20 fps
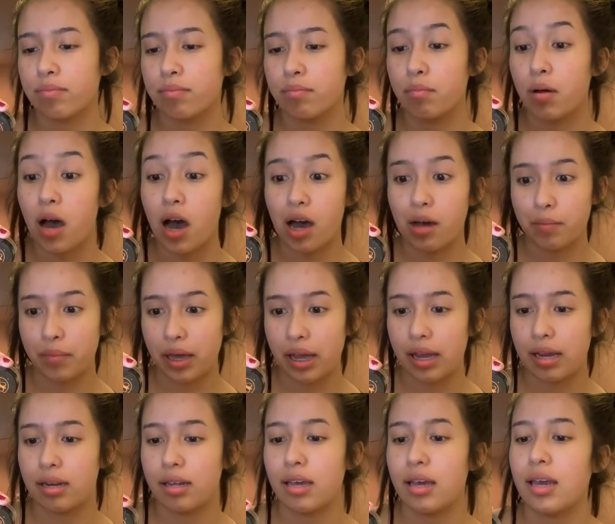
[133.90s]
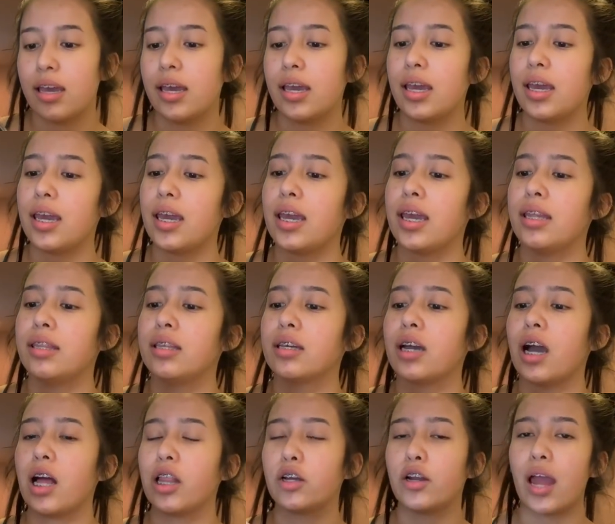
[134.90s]
Pomade in the
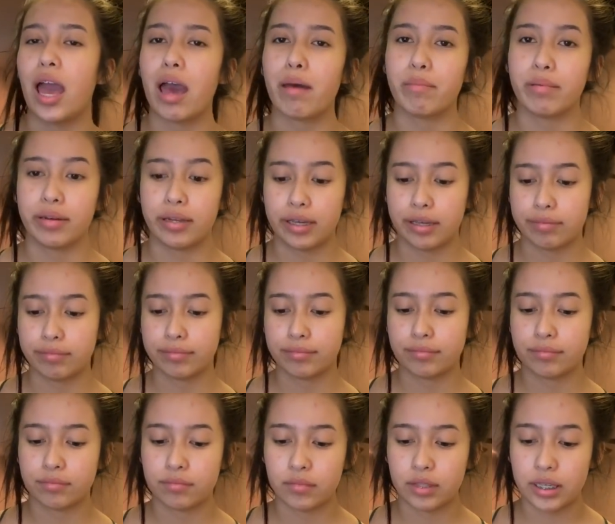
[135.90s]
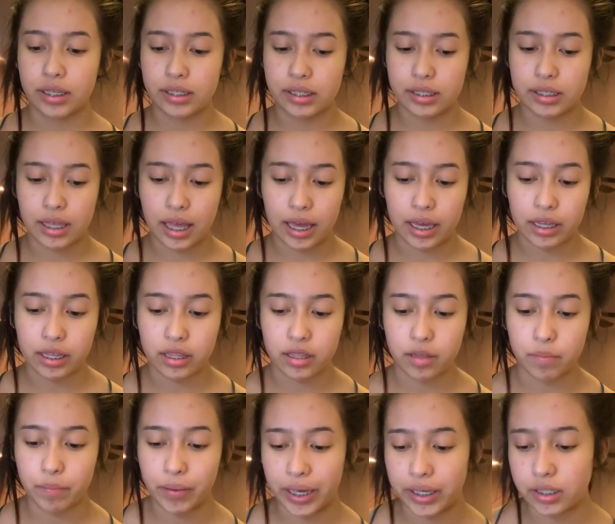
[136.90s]
color Ebony. This is like
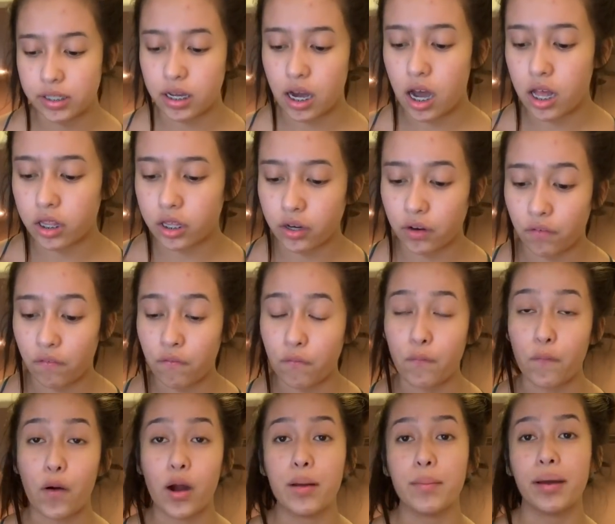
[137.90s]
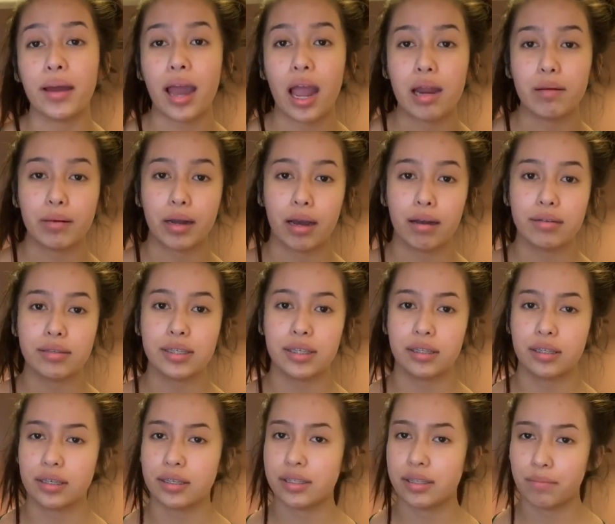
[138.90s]
the best color for my eyebrows. It
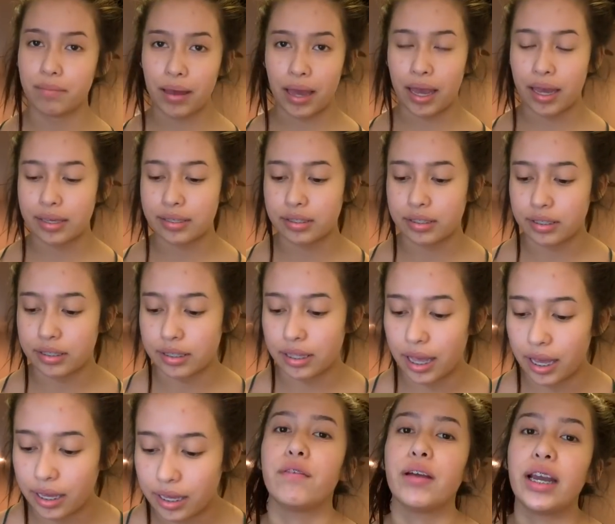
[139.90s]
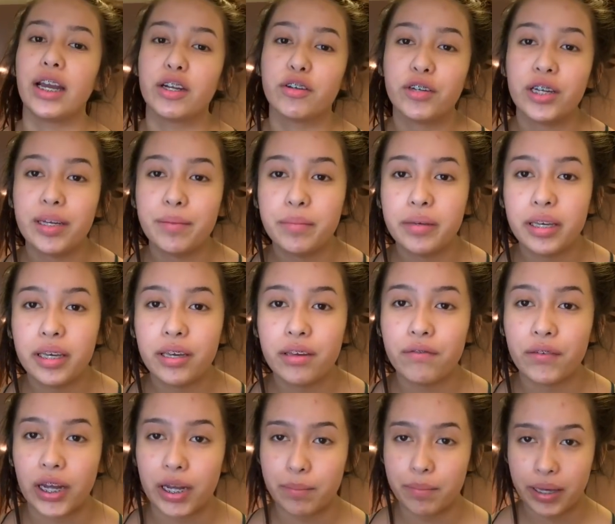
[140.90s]
looks the best. It's like very creamy,
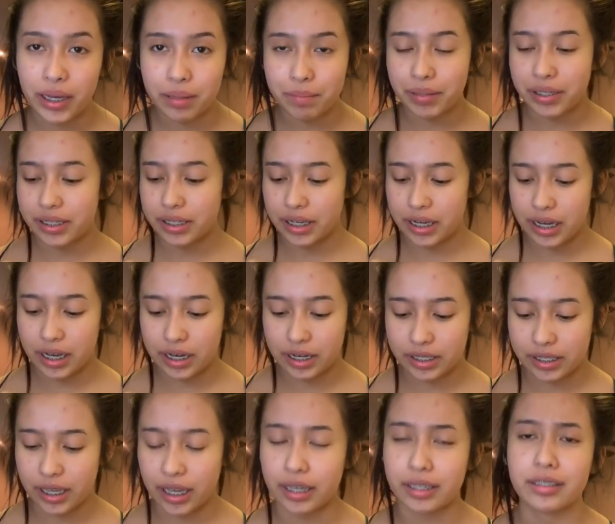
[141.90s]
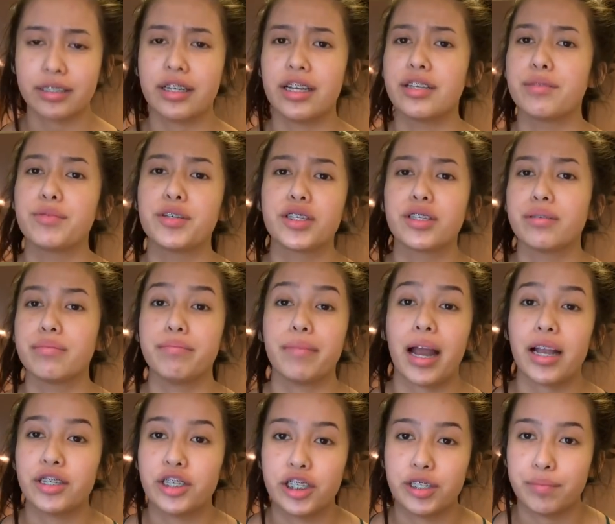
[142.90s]
very pigmented. It's like, it just
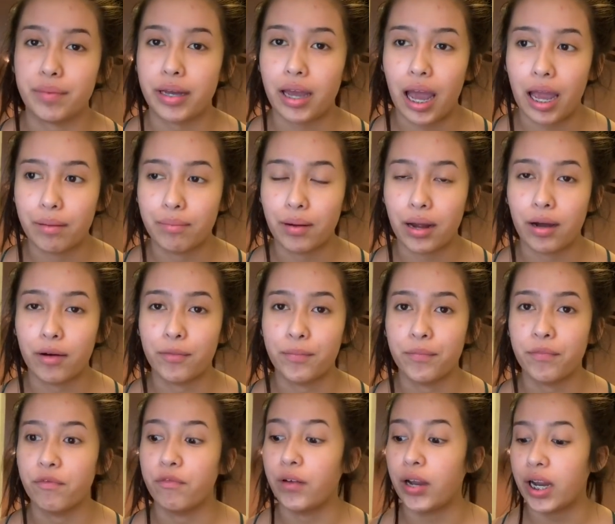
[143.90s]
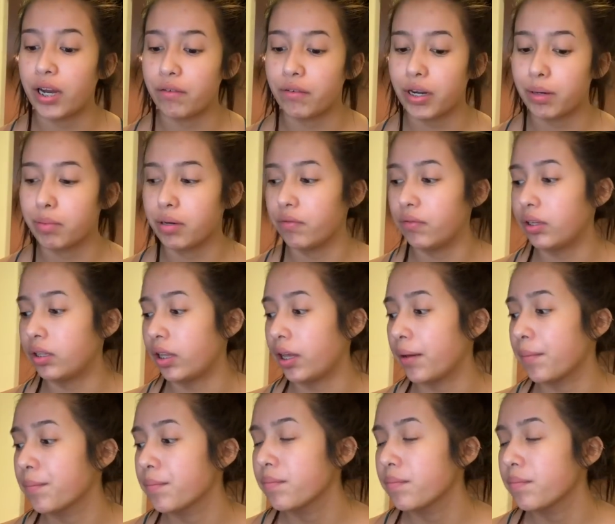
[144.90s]
matches my eyebrow very perfectly.